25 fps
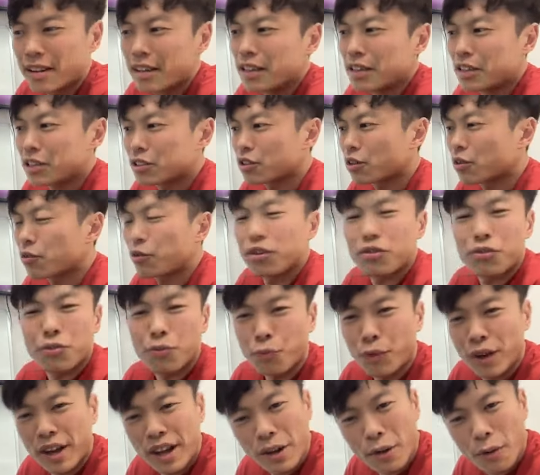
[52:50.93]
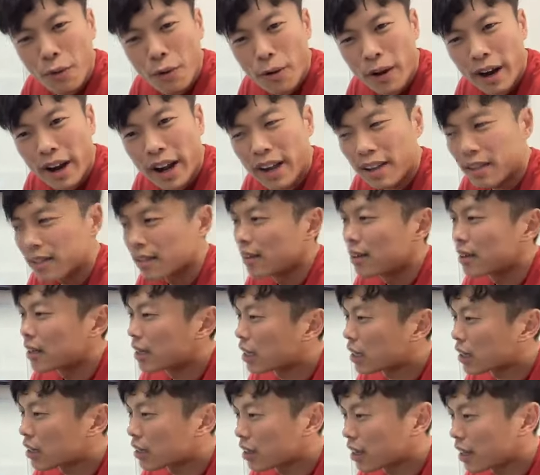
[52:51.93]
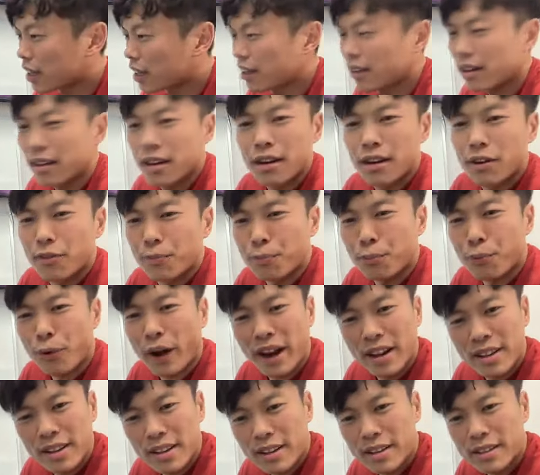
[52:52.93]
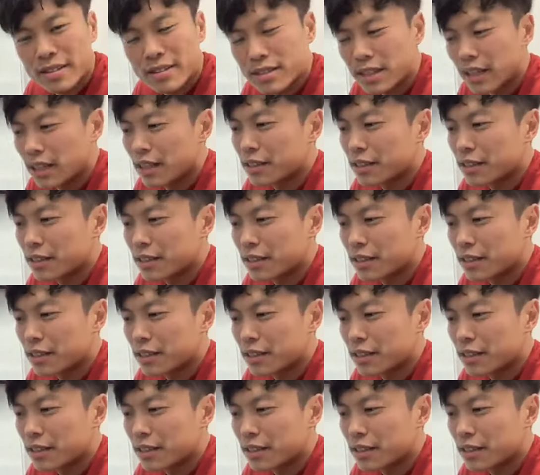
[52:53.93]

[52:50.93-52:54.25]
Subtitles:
So it's really quiet, clean, brightness.